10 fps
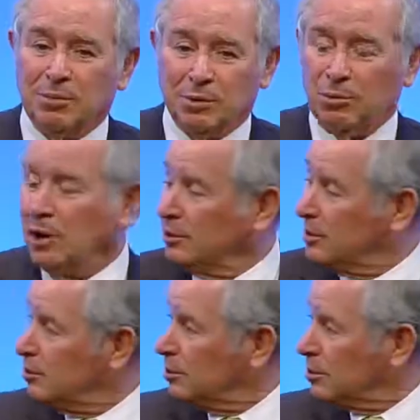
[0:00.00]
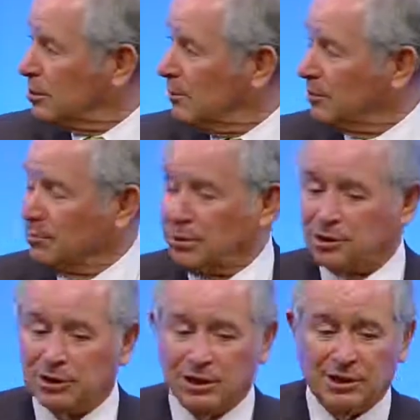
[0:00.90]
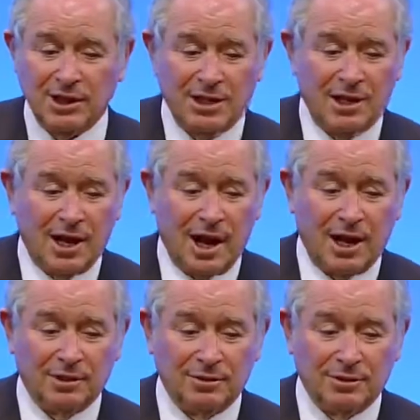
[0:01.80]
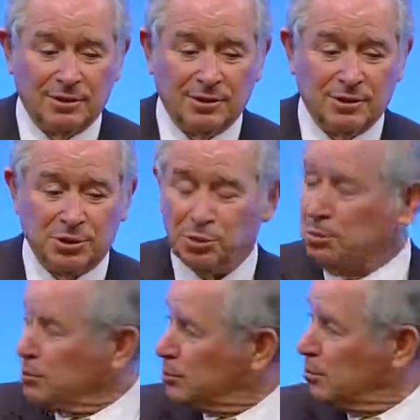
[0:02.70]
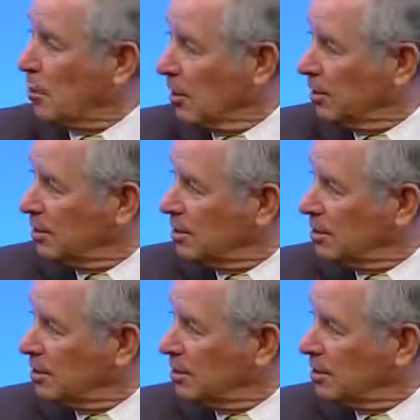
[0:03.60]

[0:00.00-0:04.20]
it was. He was a lovely person and super smart.